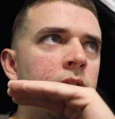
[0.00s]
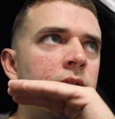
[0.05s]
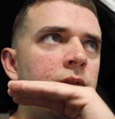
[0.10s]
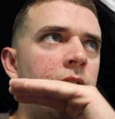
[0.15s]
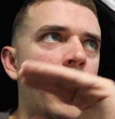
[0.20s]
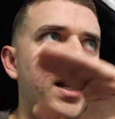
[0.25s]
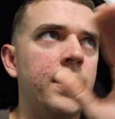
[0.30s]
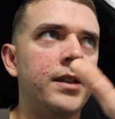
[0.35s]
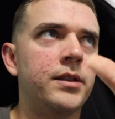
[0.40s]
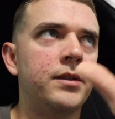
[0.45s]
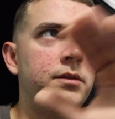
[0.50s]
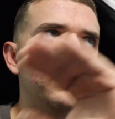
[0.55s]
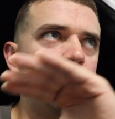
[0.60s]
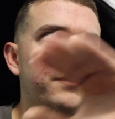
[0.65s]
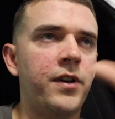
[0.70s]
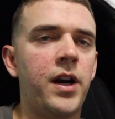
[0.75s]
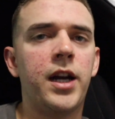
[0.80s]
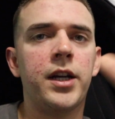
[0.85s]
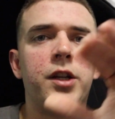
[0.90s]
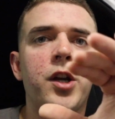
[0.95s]

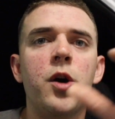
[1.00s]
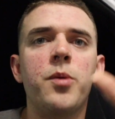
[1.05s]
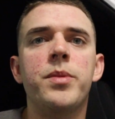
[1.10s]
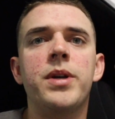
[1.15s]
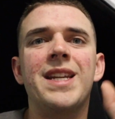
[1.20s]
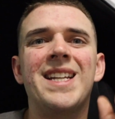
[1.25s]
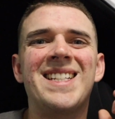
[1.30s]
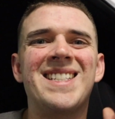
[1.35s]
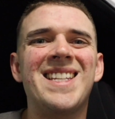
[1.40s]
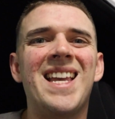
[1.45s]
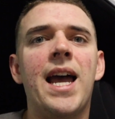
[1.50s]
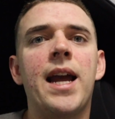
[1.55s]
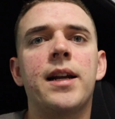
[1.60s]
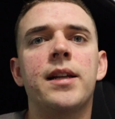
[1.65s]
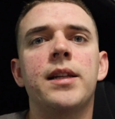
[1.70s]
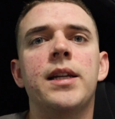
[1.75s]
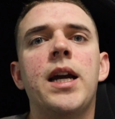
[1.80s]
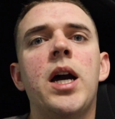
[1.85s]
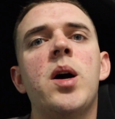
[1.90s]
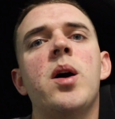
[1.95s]
fine combing
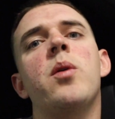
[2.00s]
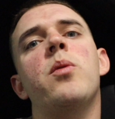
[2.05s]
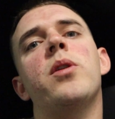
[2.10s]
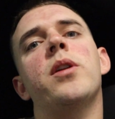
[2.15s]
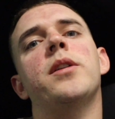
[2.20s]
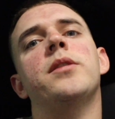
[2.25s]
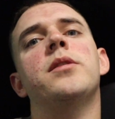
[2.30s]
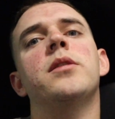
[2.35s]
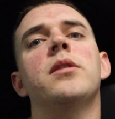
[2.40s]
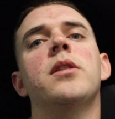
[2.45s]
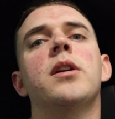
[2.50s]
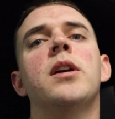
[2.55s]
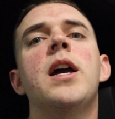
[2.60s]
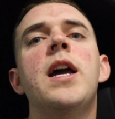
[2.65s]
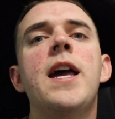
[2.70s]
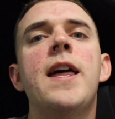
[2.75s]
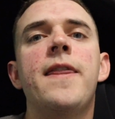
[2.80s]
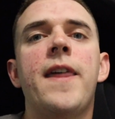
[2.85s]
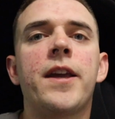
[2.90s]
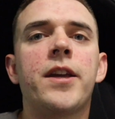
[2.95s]
exactly how I want it to look.
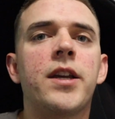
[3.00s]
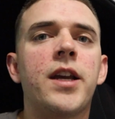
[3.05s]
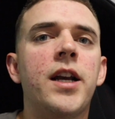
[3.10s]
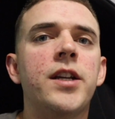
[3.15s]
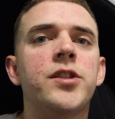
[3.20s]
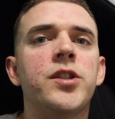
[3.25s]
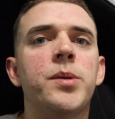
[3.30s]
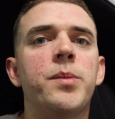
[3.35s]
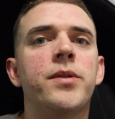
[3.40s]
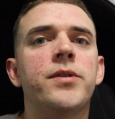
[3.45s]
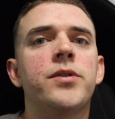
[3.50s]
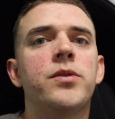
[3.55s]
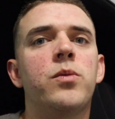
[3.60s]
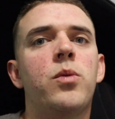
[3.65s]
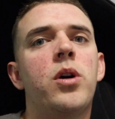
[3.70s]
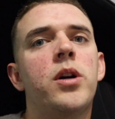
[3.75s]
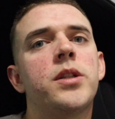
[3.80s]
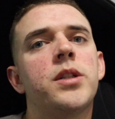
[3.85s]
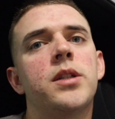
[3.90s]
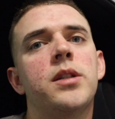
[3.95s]
Thank you guys so much for
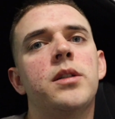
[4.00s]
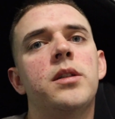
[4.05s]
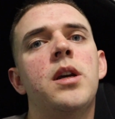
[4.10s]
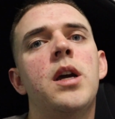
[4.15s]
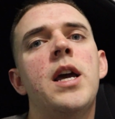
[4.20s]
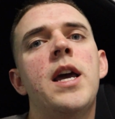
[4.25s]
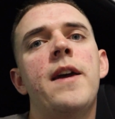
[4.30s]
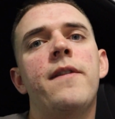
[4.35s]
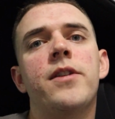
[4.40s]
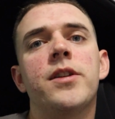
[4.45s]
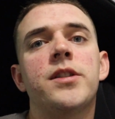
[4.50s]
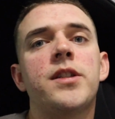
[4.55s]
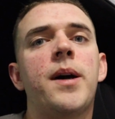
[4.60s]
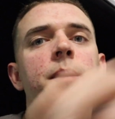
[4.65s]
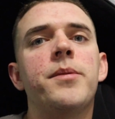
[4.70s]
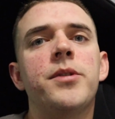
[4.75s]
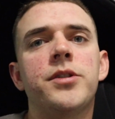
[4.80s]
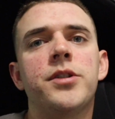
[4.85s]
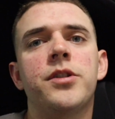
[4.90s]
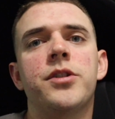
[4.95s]
watching. If you're
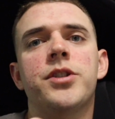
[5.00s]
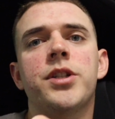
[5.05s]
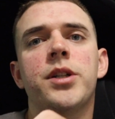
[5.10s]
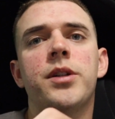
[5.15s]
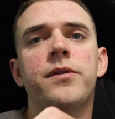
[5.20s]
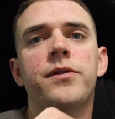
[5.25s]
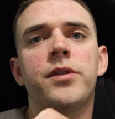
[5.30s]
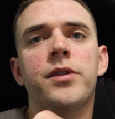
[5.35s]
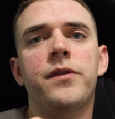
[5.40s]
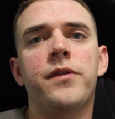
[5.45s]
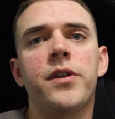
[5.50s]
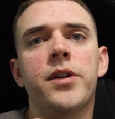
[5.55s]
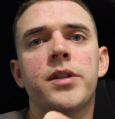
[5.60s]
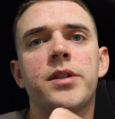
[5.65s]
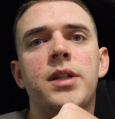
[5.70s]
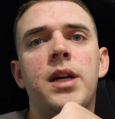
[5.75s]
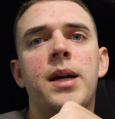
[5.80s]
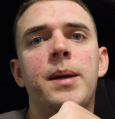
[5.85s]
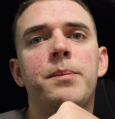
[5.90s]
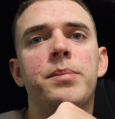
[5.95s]
stopping to the channel for the
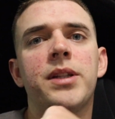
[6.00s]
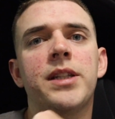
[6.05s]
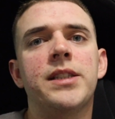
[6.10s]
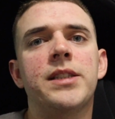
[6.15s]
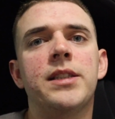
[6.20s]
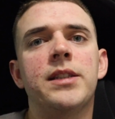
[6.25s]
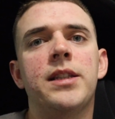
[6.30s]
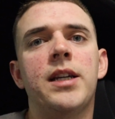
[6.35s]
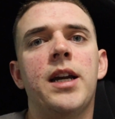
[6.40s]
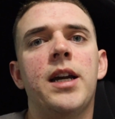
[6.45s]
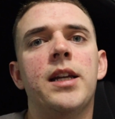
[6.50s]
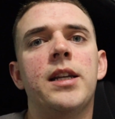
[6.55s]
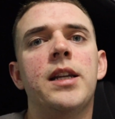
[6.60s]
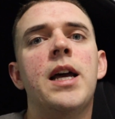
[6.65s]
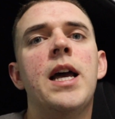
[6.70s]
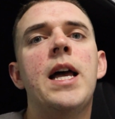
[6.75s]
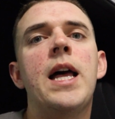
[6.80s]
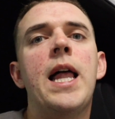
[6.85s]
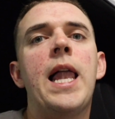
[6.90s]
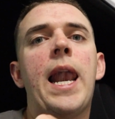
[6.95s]
first time, please hit
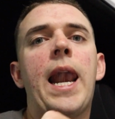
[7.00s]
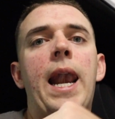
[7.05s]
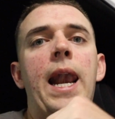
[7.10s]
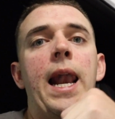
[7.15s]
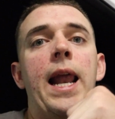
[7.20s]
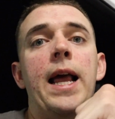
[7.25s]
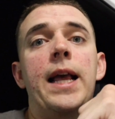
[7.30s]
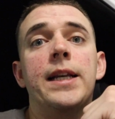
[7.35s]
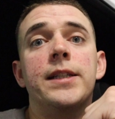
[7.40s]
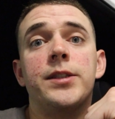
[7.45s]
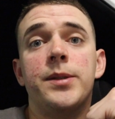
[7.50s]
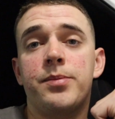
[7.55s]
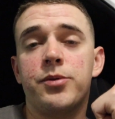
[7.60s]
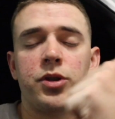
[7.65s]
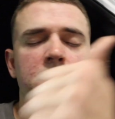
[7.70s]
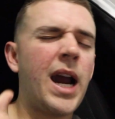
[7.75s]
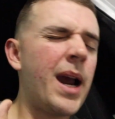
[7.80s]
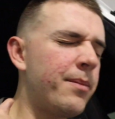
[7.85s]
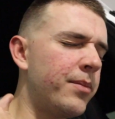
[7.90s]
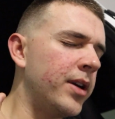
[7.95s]
that
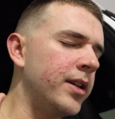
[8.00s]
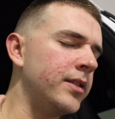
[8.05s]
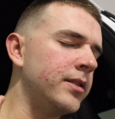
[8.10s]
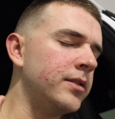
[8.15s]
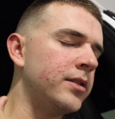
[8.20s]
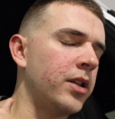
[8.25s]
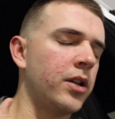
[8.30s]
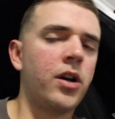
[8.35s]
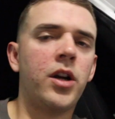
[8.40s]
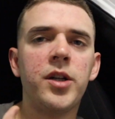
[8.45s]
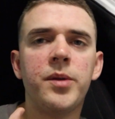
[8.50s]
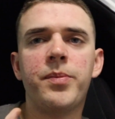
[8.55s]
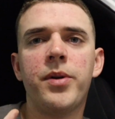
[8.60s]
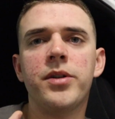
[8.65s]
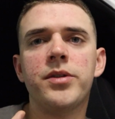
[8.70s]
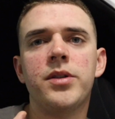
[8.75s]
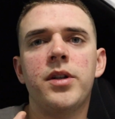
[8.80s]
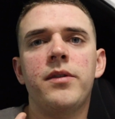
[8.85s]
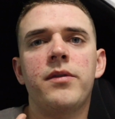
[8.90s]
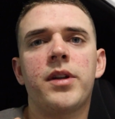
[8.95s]
subscribe button, turn on your
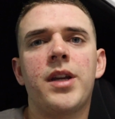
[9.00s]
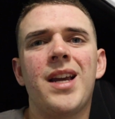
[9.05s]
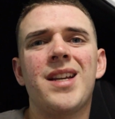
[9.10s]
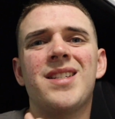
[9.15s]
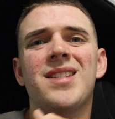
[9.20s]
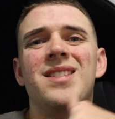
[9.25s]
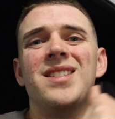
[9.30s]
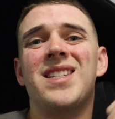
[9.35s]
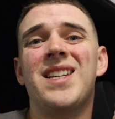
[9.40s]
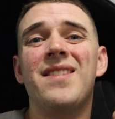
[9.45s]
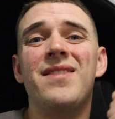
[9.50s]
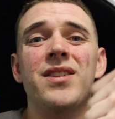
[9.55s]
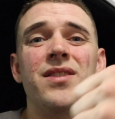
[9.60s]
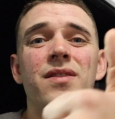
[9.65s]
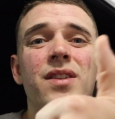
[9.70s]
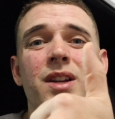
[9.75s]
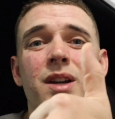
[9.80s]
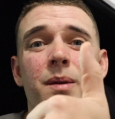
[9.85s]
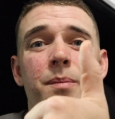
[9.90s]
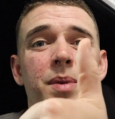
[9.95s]
post notifications, give this
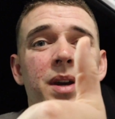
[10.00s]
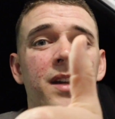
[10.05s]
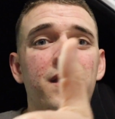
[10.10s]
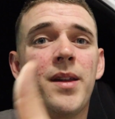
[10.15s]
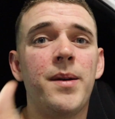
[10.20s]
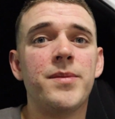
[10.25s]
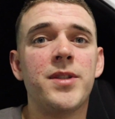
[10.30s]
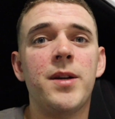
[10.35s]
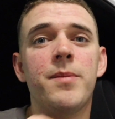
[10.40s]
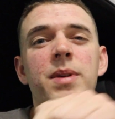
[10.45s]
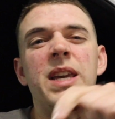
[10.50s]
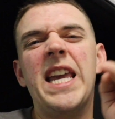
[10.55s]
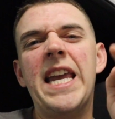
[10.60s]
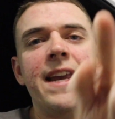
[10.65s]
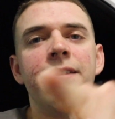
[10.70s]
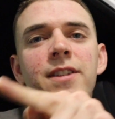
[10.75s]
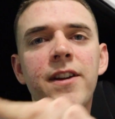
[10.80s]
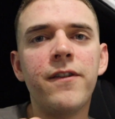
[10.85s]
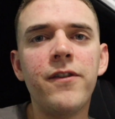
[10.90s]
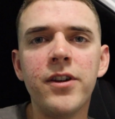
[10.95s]
video a big thumbs up.
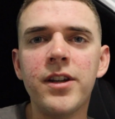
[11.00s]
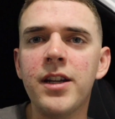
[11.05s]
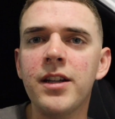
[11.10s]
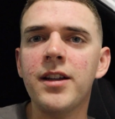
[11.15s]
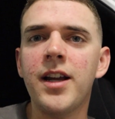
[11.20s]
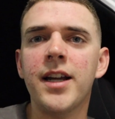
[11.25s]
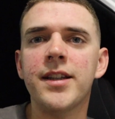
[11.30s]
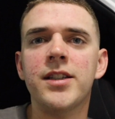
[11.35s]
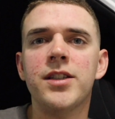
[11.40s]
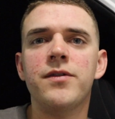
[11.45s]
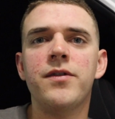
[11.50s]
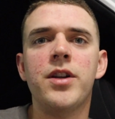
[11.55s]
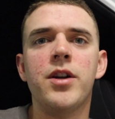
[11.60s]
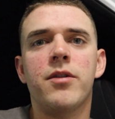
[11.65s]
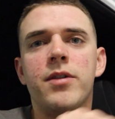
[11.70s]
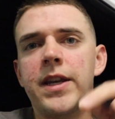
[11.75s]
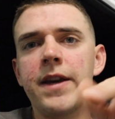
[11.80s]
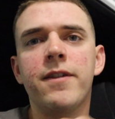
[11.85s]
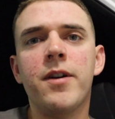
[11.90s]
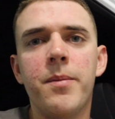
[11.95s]
Even if you didn't like this
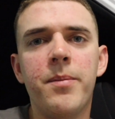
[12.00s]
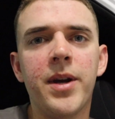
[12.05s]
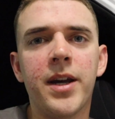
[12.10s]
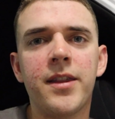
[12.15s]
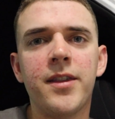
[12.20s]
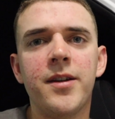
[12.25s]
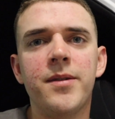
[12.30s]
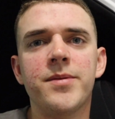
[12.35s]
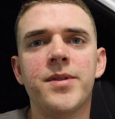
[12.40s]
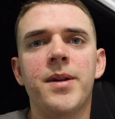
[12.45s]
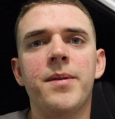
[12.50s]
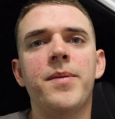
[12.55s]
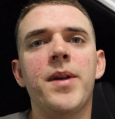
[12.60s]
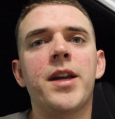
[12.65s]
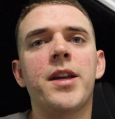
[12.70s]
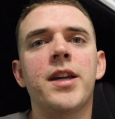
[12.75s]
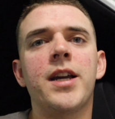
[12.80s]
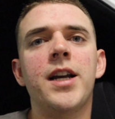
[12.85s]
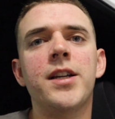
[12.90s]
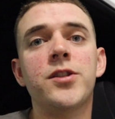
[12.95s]
video, give it a big thumbs up.
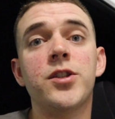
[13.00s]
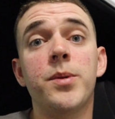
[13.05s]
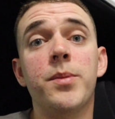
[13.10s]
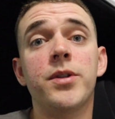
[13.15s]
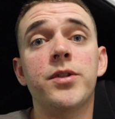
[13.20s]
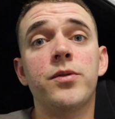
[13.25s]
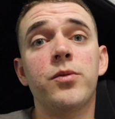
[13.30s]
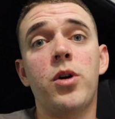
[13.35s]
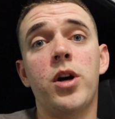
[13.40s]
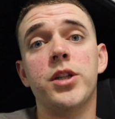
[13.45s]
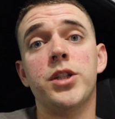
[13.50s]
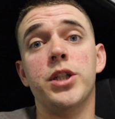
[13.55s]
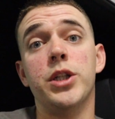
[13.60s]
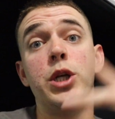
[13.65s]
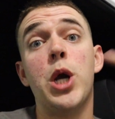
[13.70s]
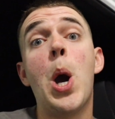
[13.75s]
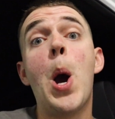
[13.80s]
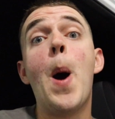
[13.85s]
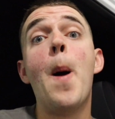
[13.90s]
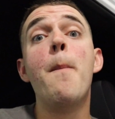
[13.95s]
Thank you guys so much for watching.
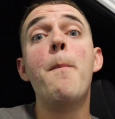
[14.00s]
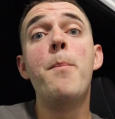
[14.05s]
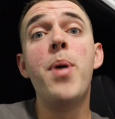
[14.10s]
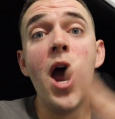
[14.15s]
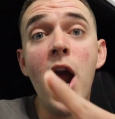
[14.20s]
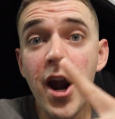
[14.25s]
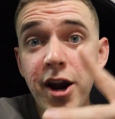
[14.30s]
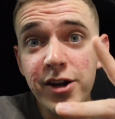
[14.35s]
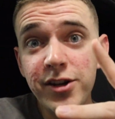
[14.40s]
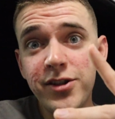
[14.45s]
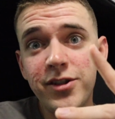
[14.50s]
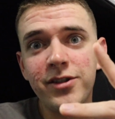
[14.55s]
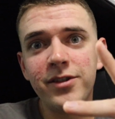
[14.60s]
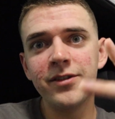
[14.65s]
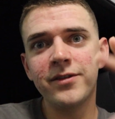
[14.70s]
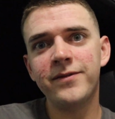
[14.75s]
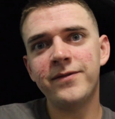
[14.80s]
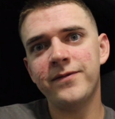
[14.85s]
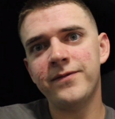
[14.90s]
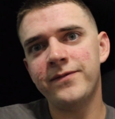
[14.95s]

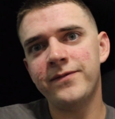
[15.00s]
Peace.